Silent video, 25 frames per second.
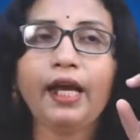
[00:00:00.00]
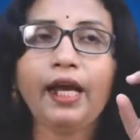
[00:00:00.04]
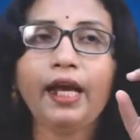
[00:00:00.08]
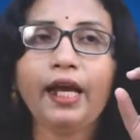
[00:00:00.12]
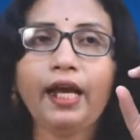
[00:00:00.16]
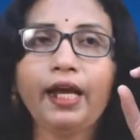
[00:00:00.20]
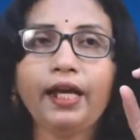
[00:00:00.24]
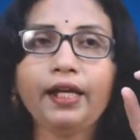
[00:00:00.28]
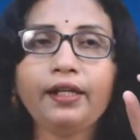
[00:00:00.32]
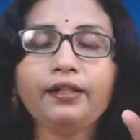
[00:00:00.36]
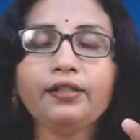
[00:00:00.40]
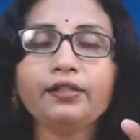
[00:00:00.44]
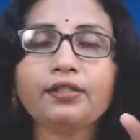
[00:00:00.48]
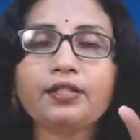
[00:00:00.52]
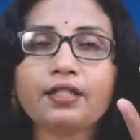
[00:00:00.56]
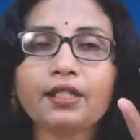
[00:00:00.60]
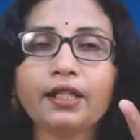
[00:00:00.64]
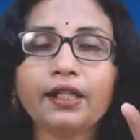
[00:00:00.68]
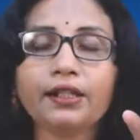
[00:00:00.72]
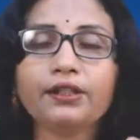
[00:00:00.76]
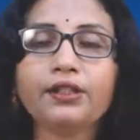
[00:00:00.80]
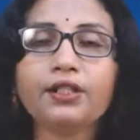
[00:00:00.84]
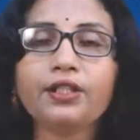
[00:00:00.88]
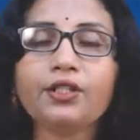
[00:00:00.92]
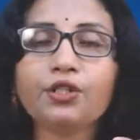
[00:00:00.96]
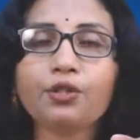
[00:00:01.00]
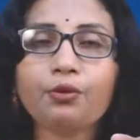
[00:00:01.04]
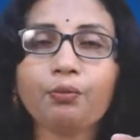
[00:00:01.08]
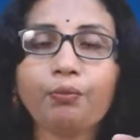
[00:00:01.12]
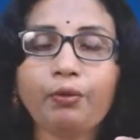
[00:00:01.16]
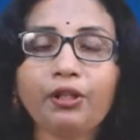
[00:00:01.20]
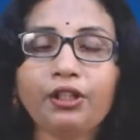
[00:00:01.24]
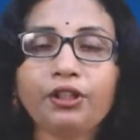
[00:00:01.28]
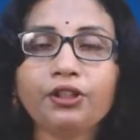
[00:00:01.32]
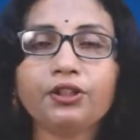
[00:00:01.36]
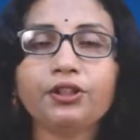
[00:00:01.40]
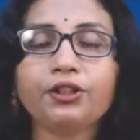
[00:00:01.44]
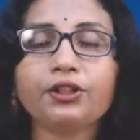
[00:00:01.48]
and suggest
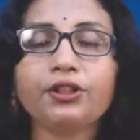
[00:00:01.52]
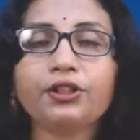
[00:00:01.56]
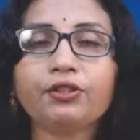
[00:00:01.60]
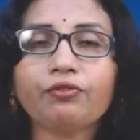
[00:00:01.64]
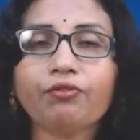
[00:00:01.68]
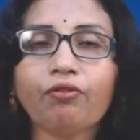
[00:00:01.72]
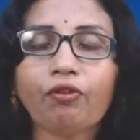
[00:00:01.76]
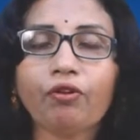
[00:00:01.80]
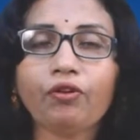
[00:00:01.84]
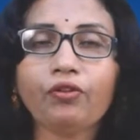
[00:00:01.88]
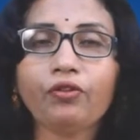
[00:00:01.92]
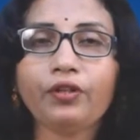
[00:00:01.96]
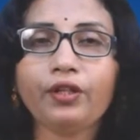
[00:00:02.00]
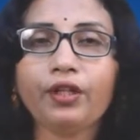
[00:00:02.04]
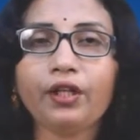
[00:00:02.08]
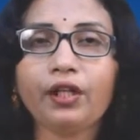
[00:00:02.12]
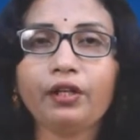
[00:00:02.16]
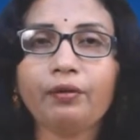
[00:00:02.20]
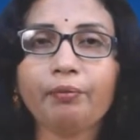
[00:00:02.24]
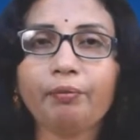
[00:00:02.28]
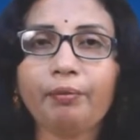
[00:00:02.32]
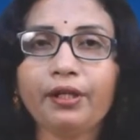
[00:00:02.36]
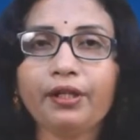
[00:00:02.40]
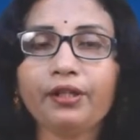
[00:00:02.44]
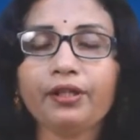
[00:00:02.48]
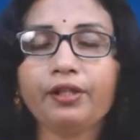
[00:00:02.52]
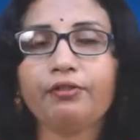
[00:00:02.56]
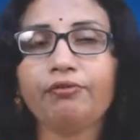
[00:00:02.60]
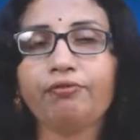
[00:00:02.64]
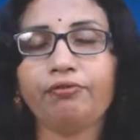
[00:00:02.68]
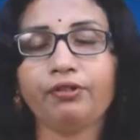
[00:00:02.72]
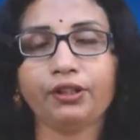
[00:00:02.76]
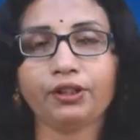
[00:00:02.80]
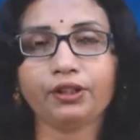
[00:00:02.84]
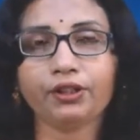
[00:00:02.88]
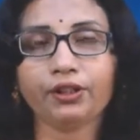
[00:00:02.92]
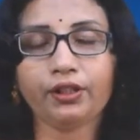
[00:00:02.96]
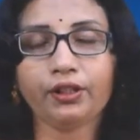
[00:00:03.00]
measures for their better
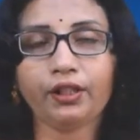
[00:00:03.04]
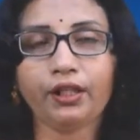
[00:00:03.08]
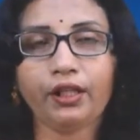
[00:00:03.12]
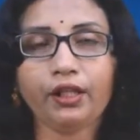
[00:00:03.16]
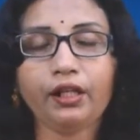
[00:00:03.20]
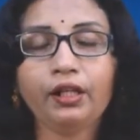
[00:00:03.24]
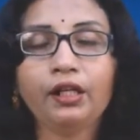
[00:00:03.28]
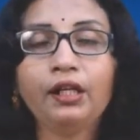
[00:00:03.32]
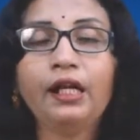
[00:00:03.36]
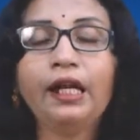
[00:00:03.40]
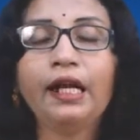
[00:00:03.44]
functioning,